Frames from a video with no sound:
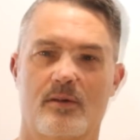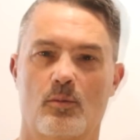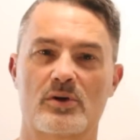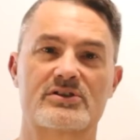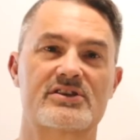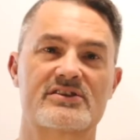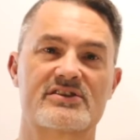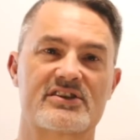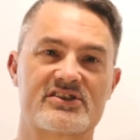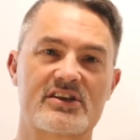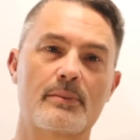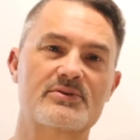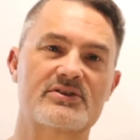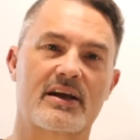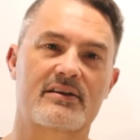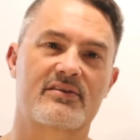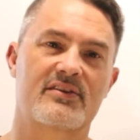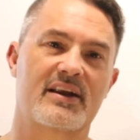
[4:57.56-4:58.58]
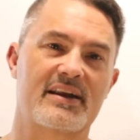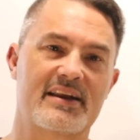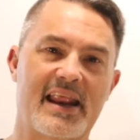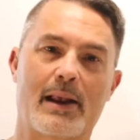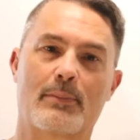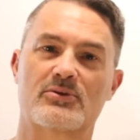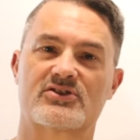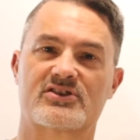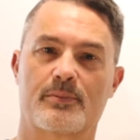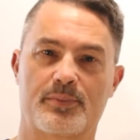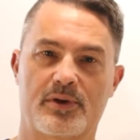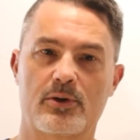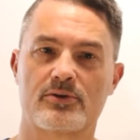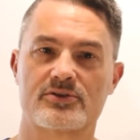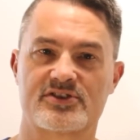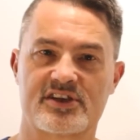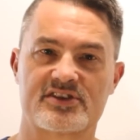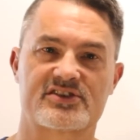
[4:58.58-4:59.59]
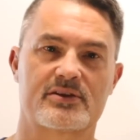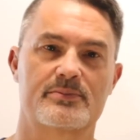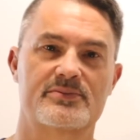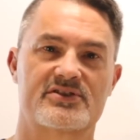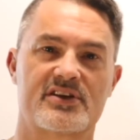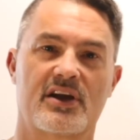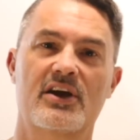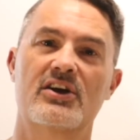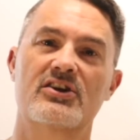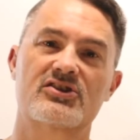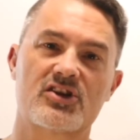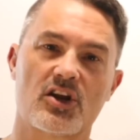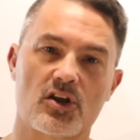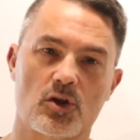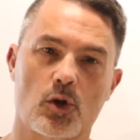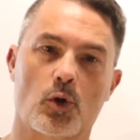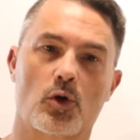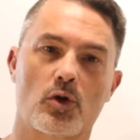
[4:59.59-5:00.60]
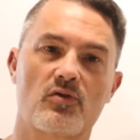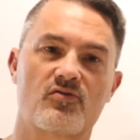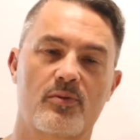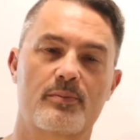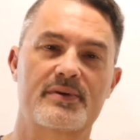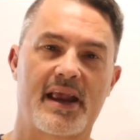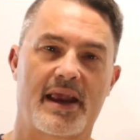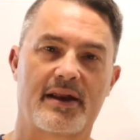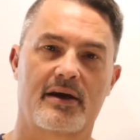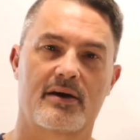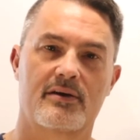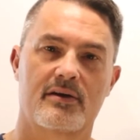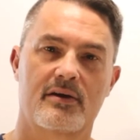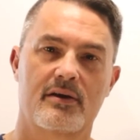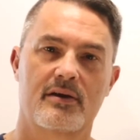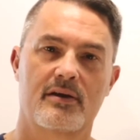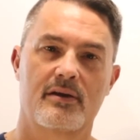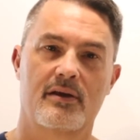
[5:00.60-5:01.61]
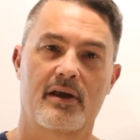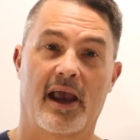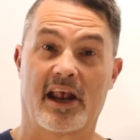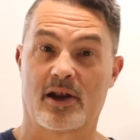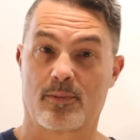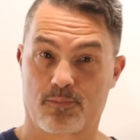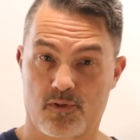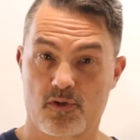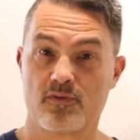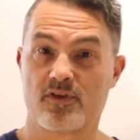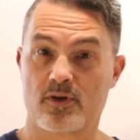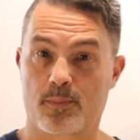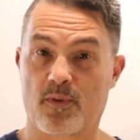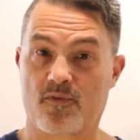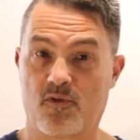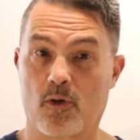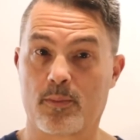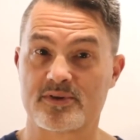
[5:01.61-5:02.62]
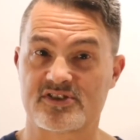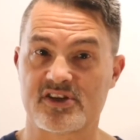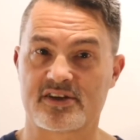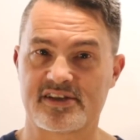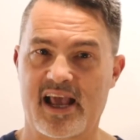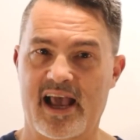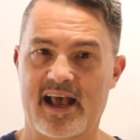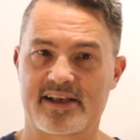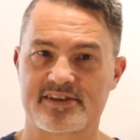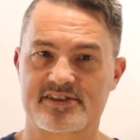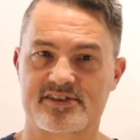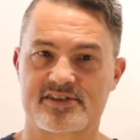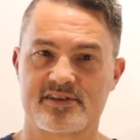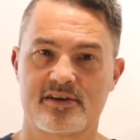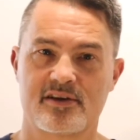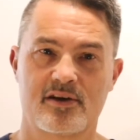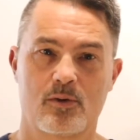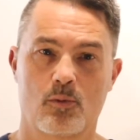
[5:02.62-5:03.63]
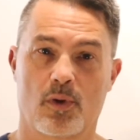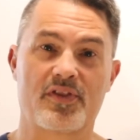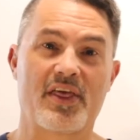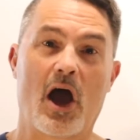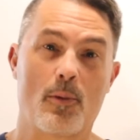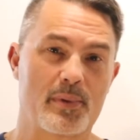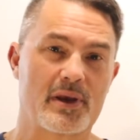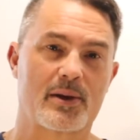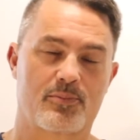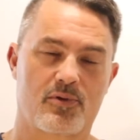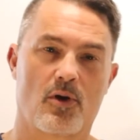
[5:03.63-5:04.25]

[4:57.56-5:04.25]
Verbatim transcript: which is a subject that enables computer systems to learn from data and improve their performance on tasks without being